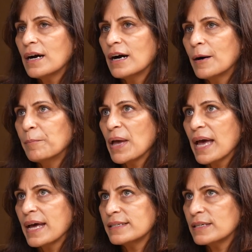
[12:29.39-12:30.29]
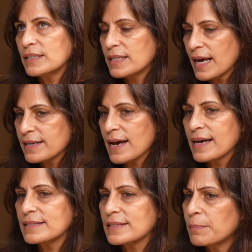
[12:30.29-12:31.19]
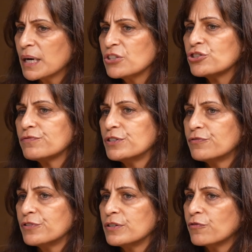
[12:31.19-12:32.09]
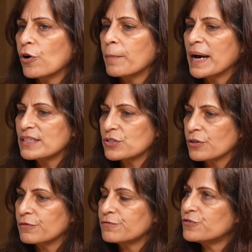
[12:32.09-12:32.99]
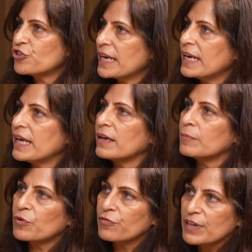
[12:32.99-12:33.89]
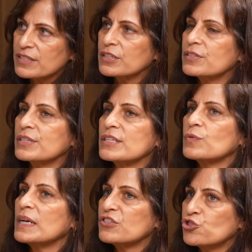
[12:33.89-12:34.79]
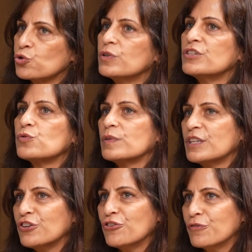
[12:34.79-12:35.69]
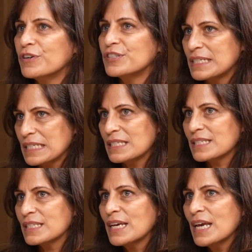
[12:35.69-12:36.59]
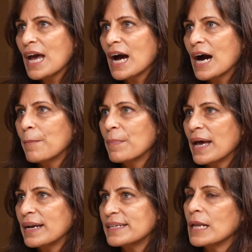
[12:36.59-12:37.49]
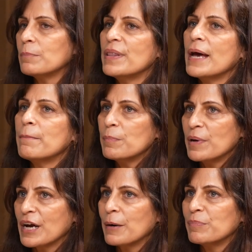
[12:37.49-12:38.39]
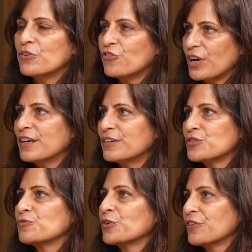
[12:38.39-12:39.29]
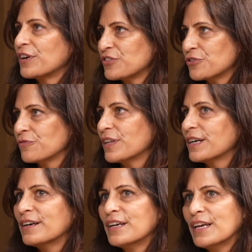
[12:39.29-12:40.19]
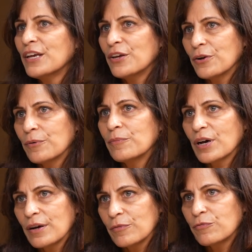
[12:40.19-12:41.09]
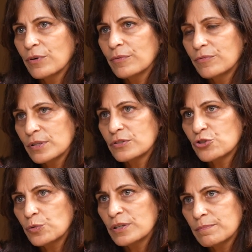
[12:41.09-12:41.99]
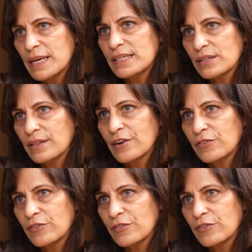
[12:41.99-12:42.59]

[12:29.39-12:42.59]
And that has a bunch of different formats of training professors as well as students within universities and help them become the trainers for the rest of the student base in their